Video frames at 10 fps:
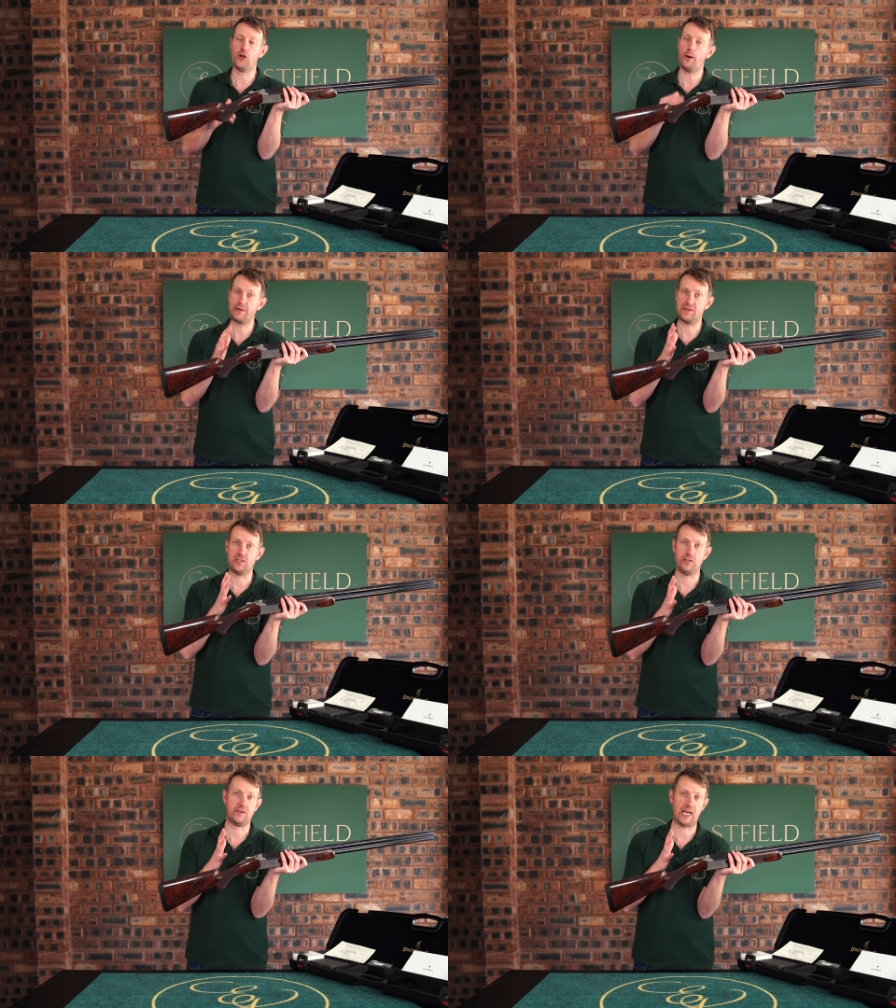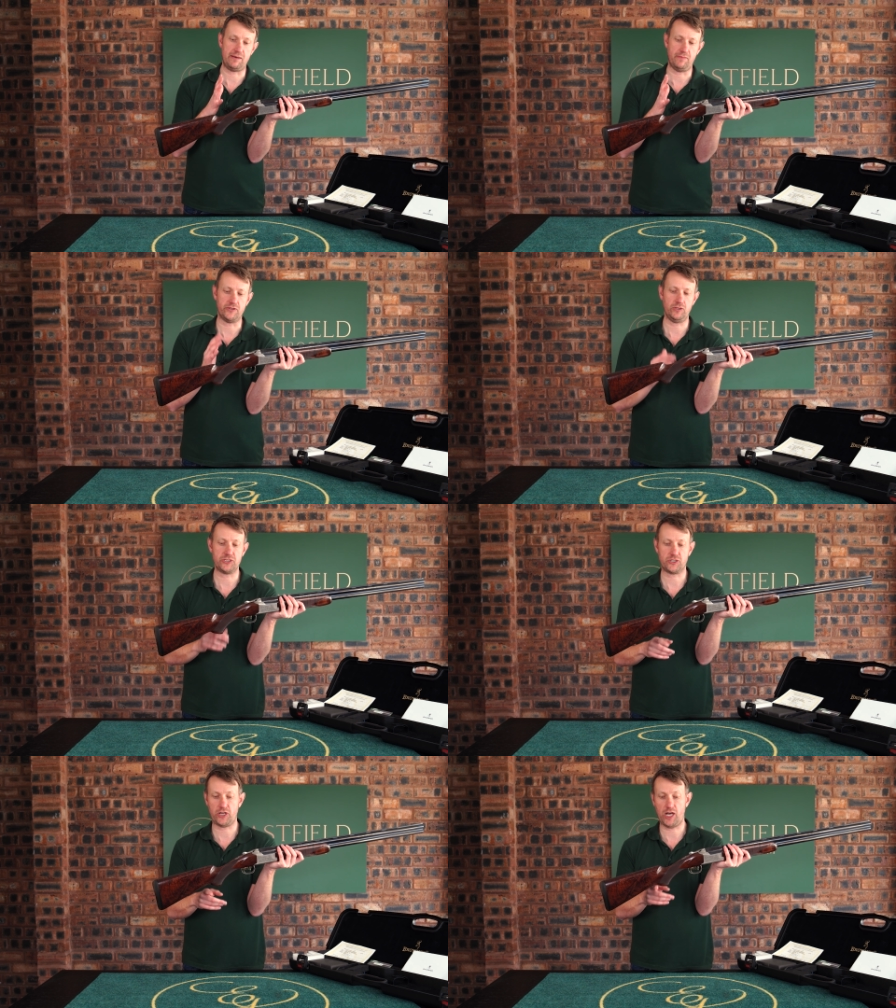not being the UK model,
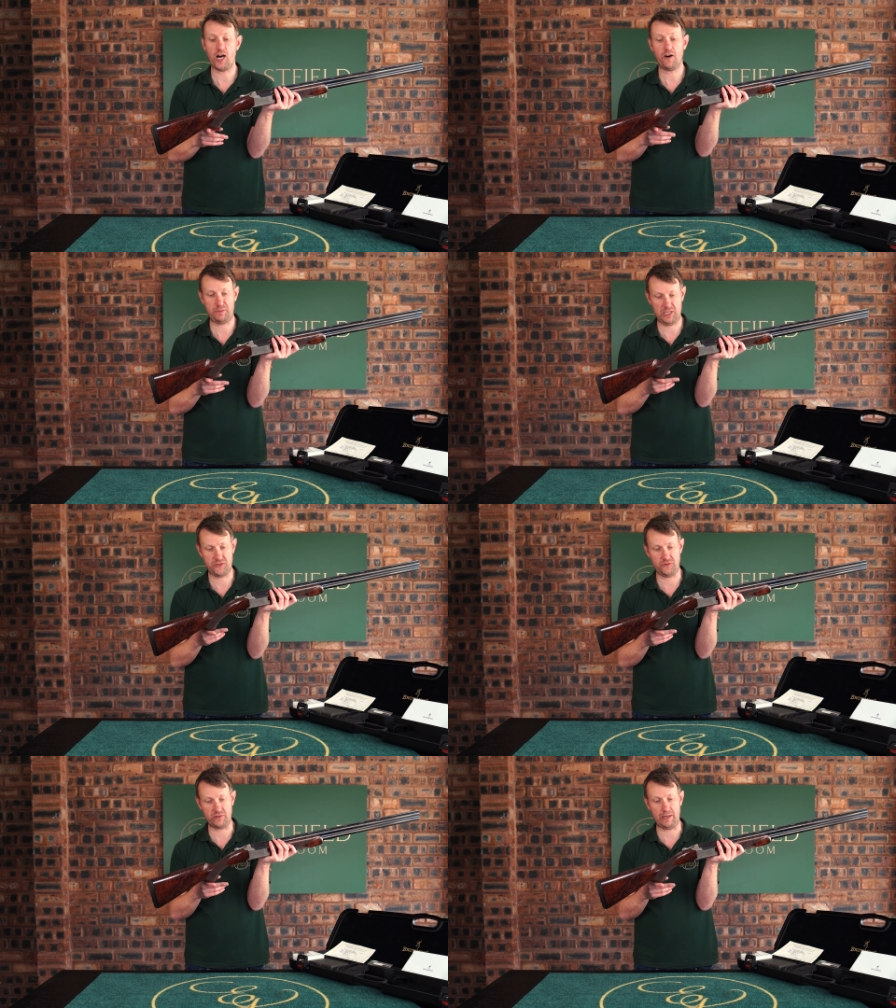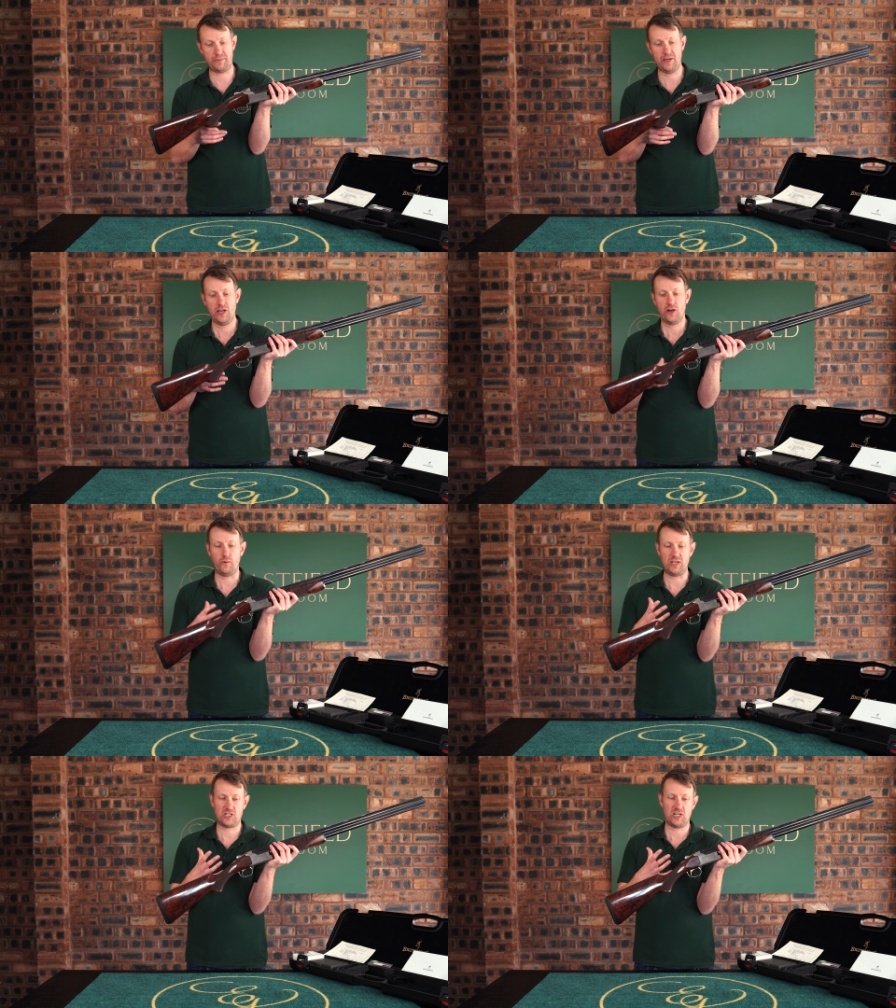has got a half pistol grip,
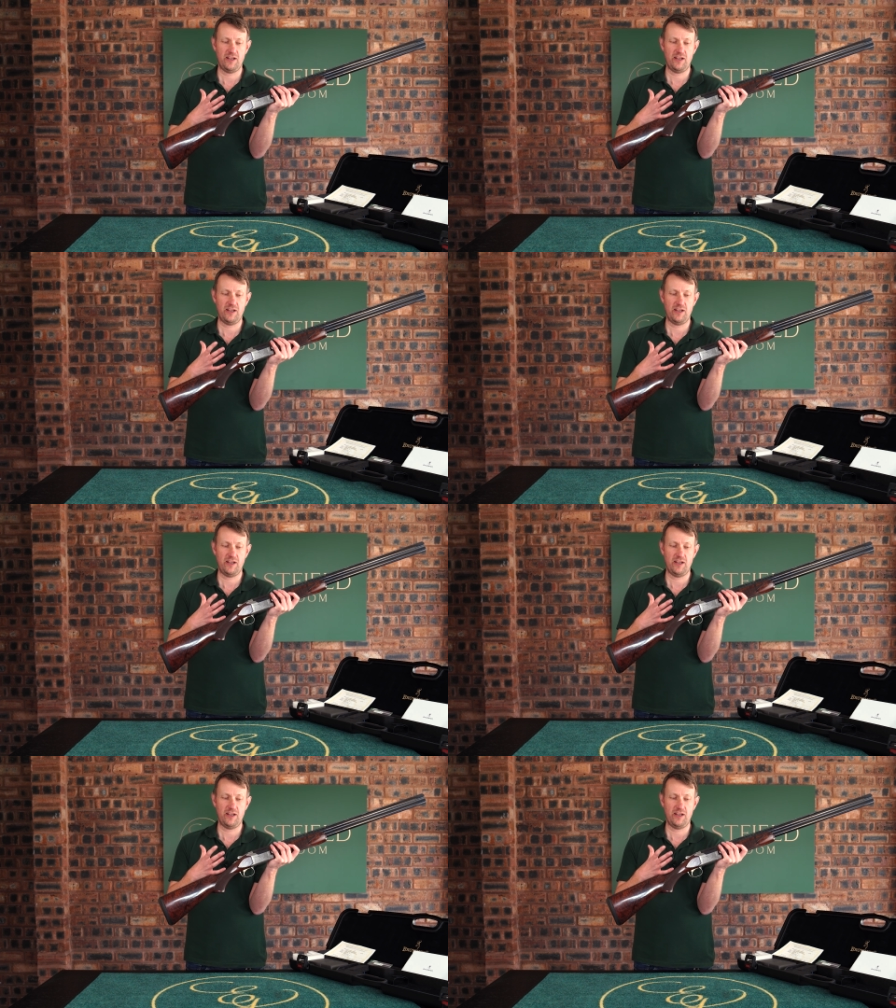which